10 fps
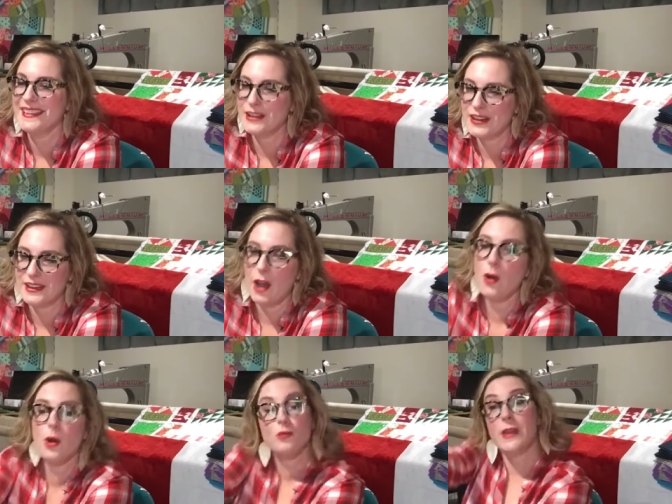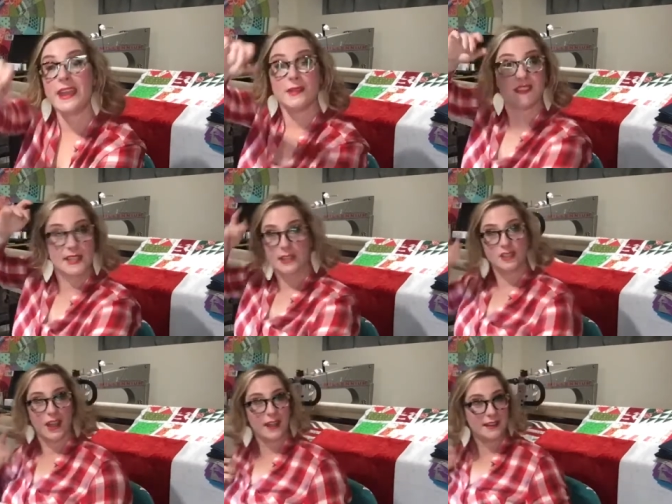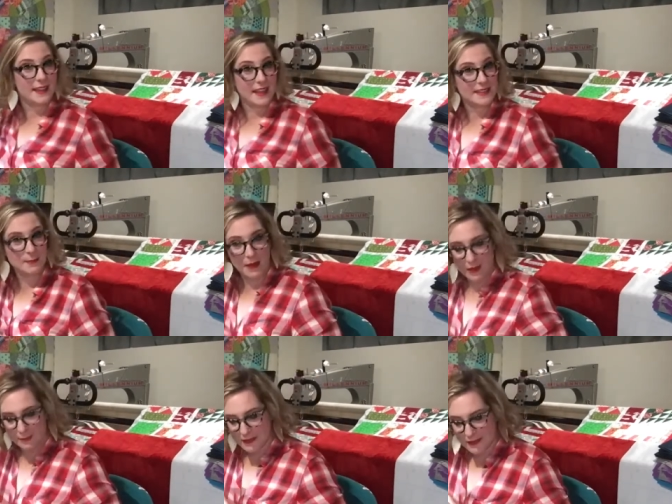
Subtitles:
Good. Oh, a ray of sunshine. Thanks, Mom.